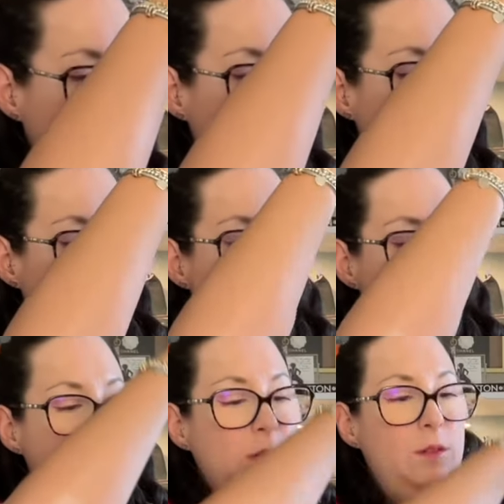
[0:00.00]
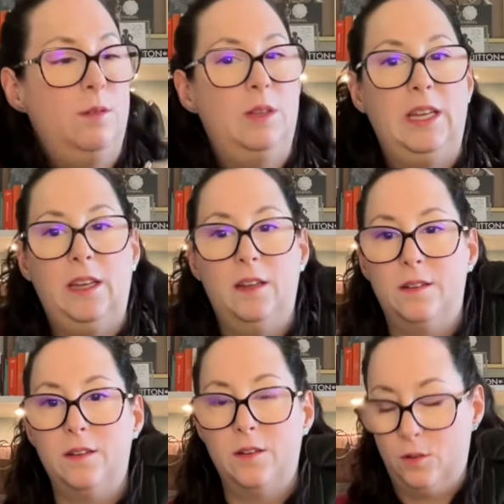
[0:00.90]
I think it's absolutely
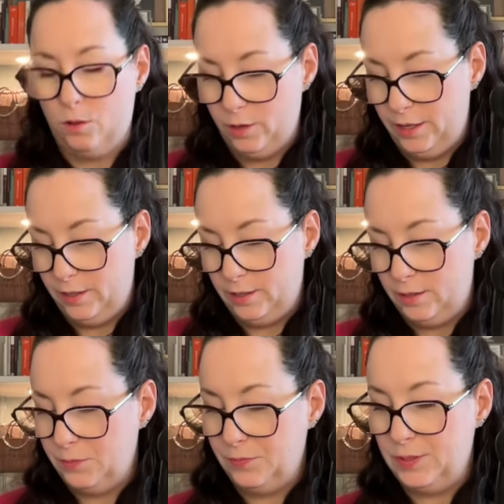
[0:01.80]
glorious.